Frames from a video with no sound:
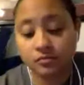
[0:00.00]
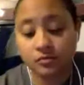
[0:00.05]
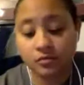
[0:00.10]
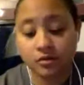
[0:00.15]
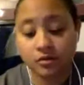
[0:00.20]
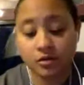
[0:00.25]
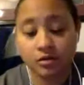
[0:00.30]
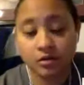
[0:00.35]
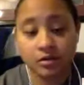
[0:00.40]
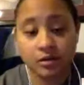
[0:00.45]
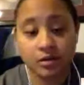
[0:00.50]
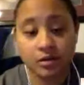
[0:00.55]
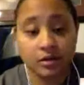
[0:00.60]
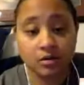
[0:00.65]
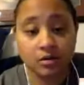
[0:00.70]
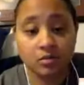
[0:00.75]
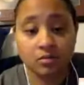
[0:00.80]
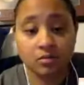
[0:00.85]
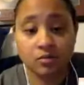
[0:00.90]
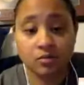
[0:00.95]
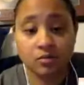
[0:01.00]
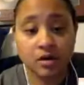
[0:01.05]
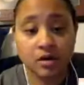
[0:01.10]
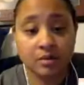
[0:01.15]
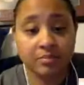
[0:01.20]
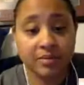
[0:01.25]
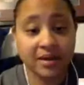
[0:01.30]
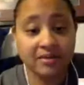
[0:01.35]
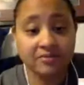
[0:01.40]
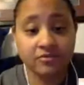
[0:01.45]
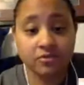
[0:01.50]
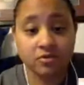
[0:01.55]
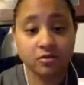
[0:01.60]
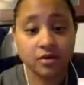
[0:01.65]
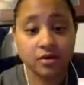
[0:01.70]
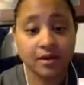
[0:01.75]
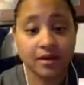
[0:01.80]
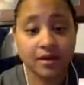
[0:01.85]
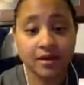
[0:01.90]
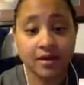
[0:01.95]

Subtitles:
They don't want to pay for it, I guess.